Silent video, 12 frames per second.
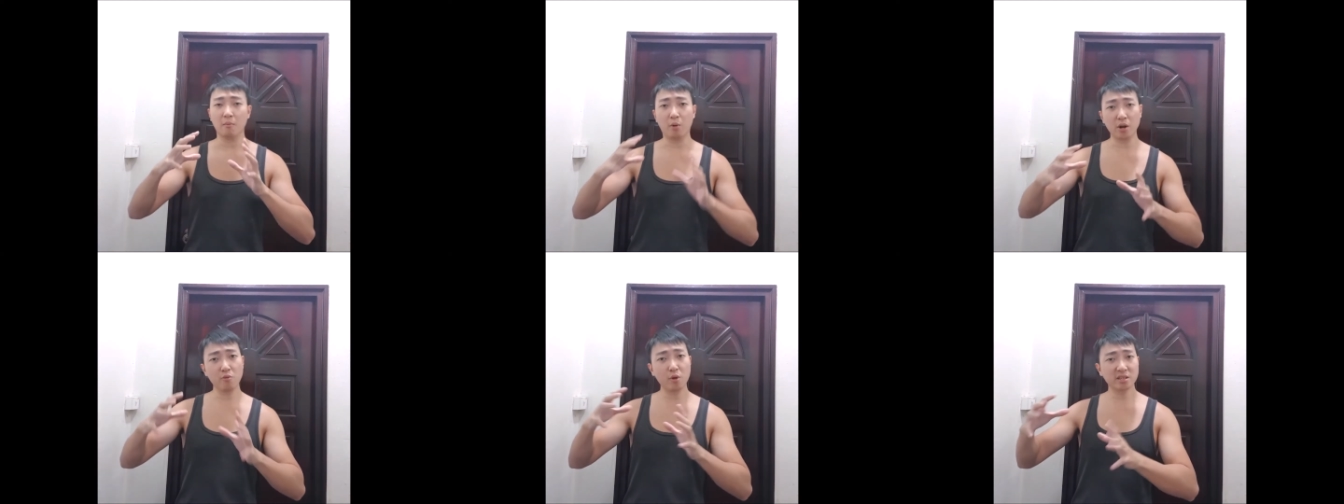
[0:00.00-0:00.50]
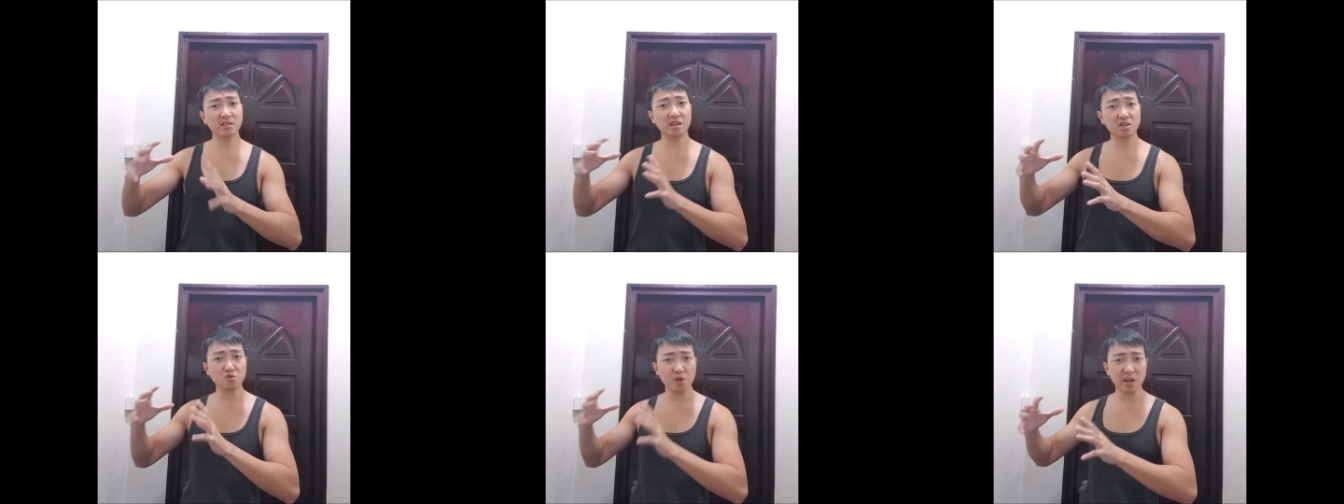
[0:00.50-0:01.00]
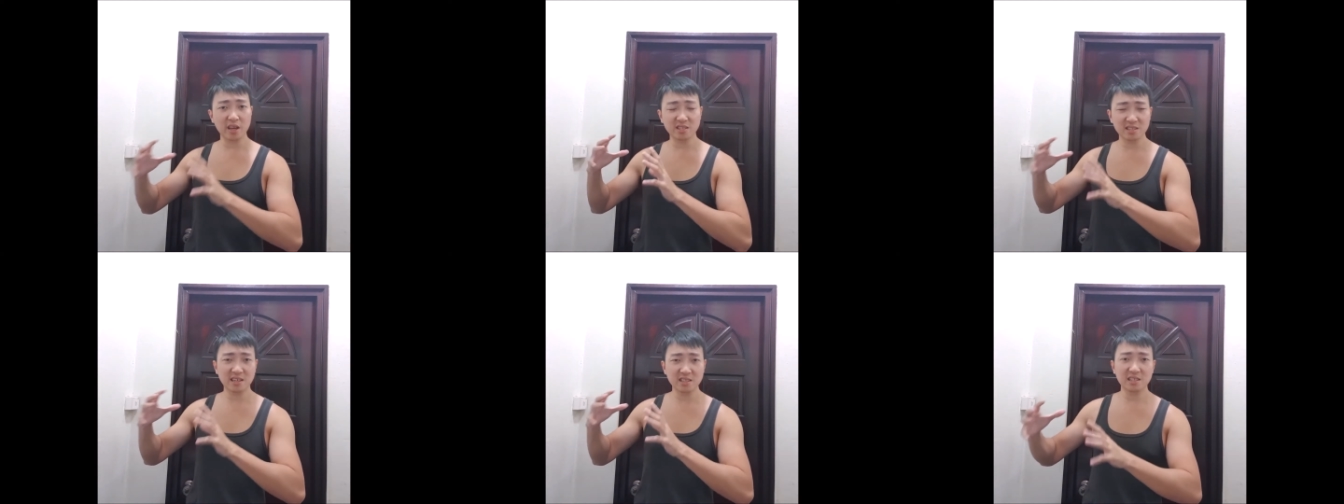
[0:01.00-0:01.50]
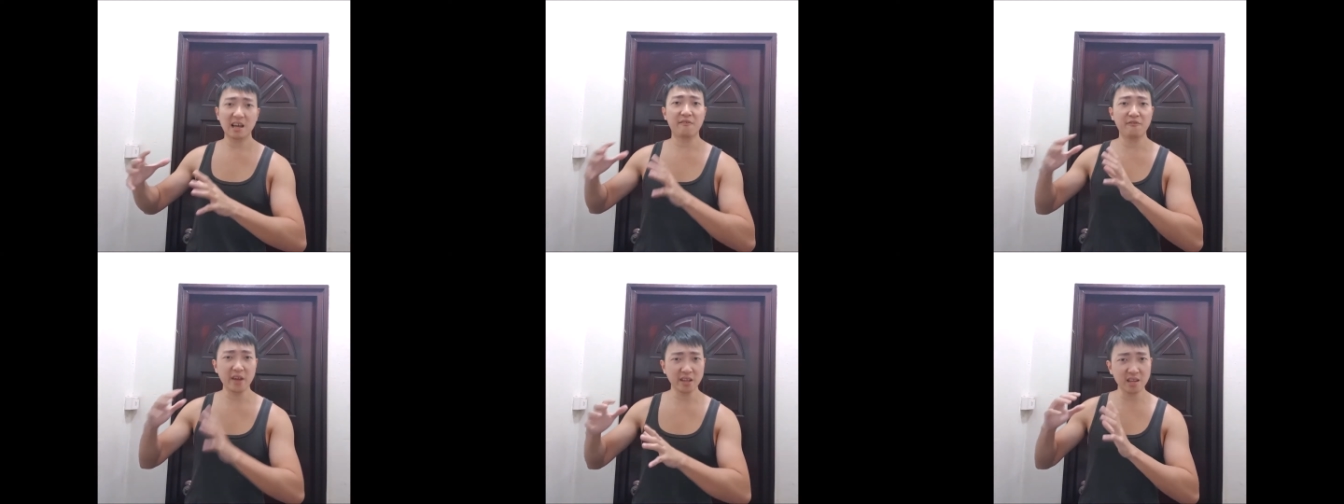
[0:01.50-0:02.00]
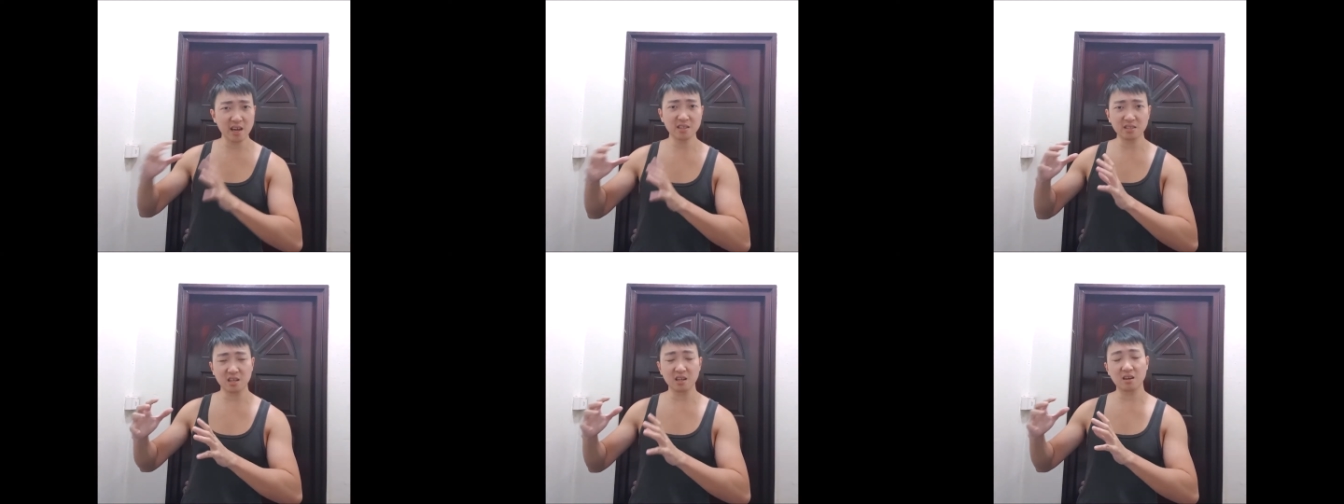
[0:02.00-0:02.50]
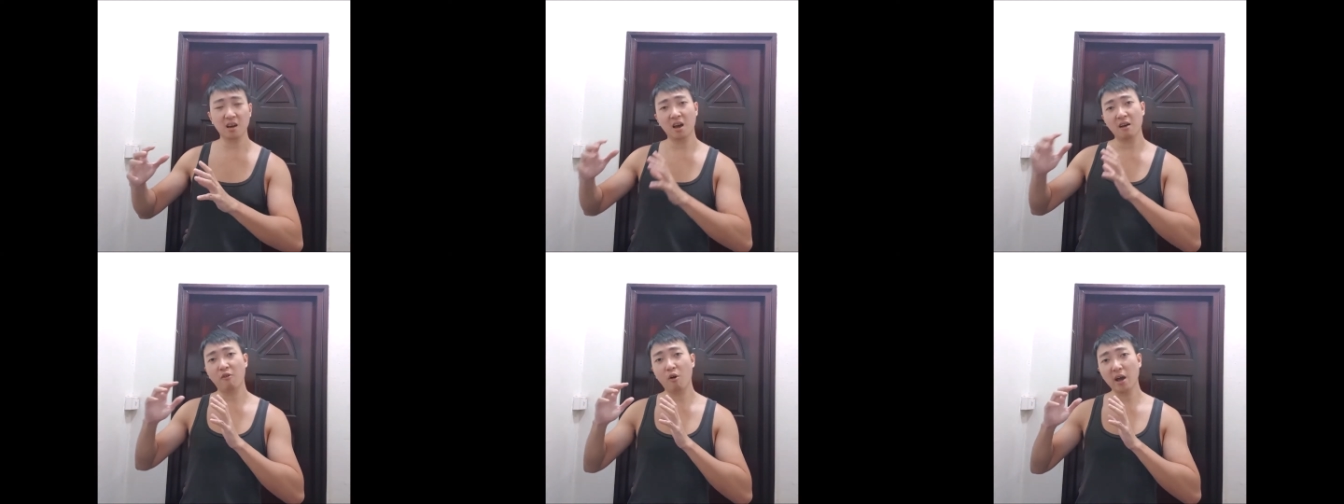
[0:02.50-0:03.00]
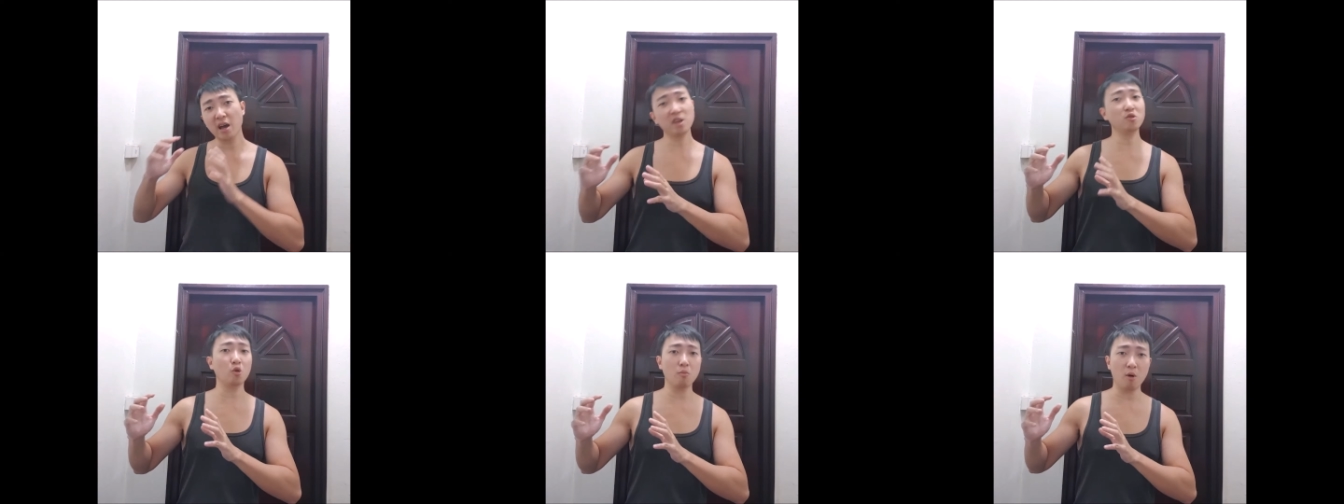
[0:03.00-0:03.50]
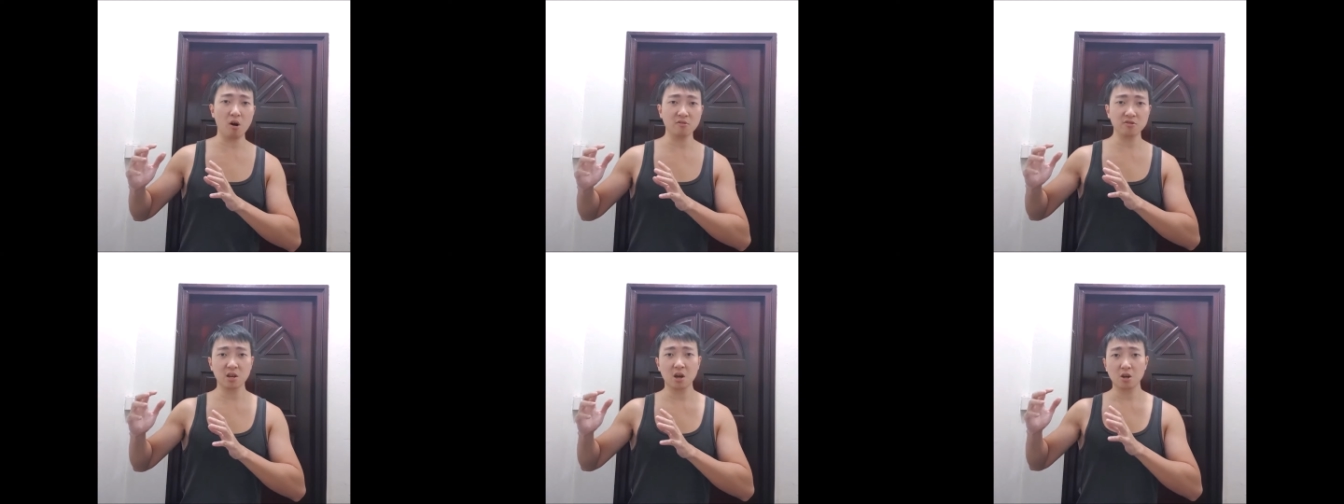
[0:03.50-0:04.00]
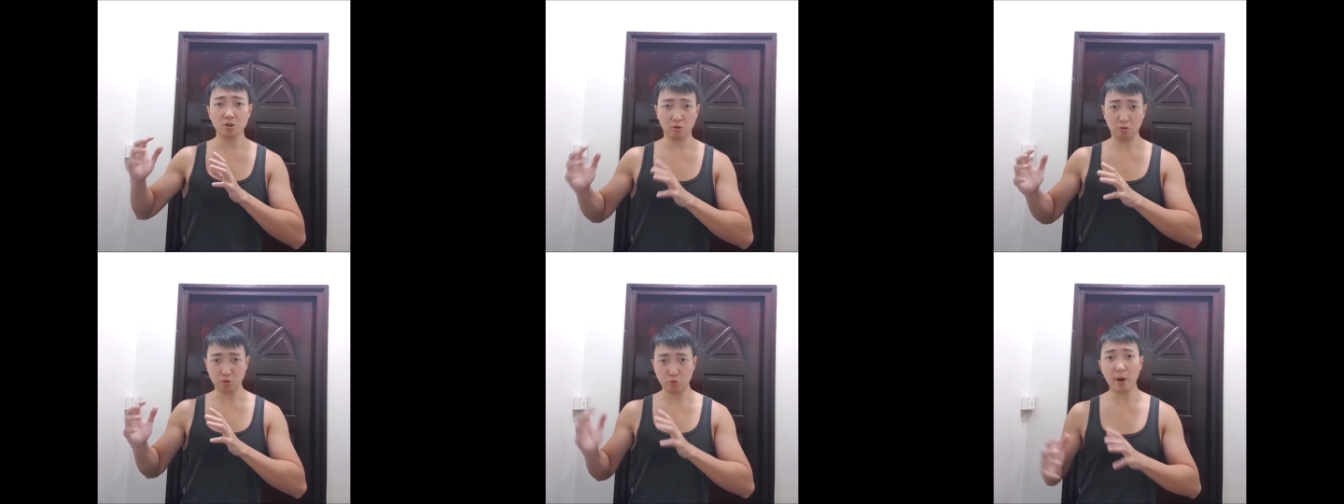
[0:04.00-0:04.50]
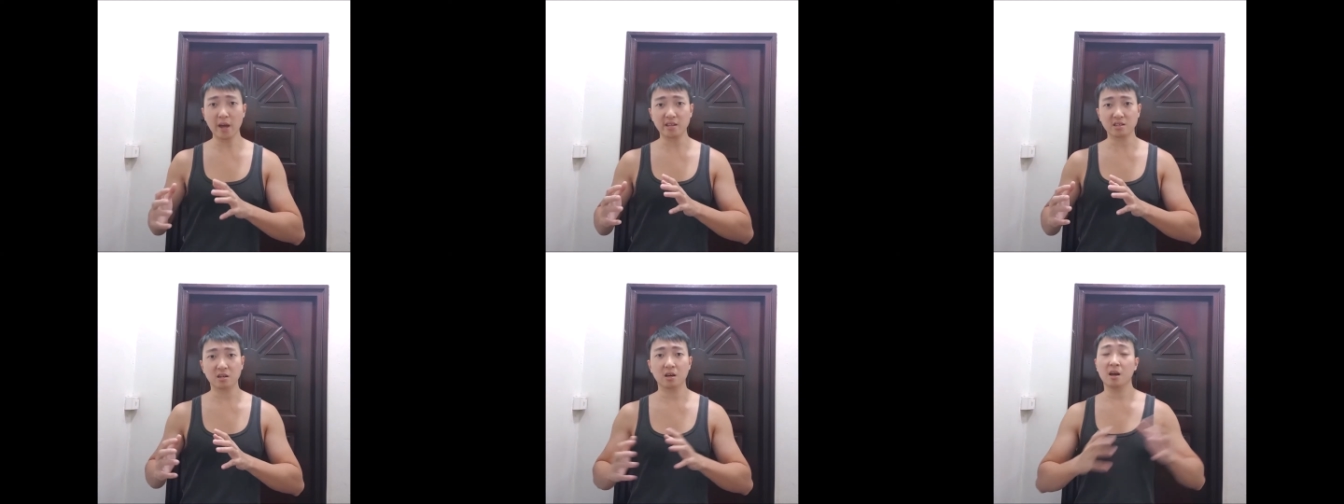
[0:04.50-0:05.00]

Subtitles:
Bodyweight circuit training exercises are fantastic for endomorphs to lose weight.